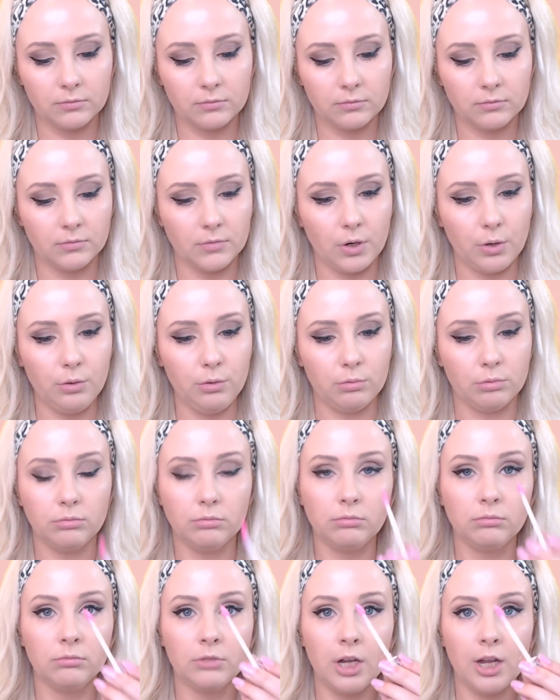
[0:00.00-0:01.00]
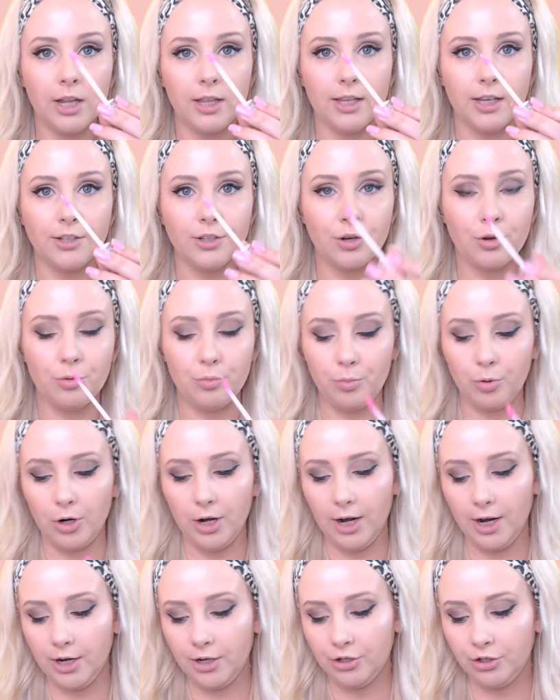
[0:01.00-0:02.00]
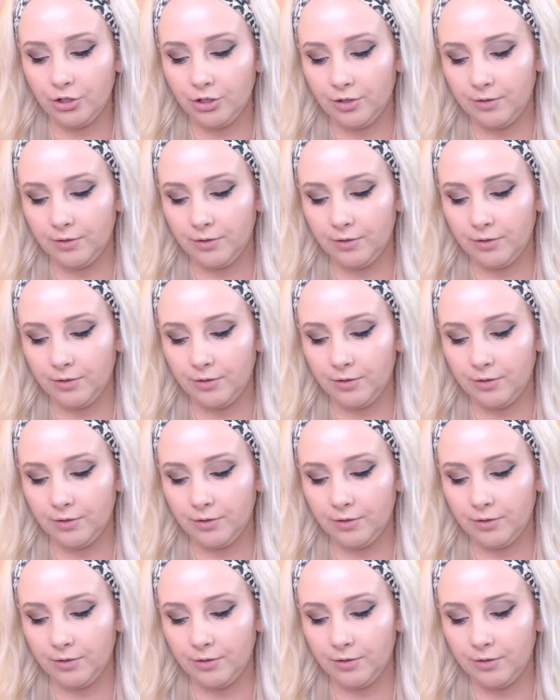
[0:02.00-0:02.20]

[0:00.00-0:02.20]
Oh, that's a cool brush.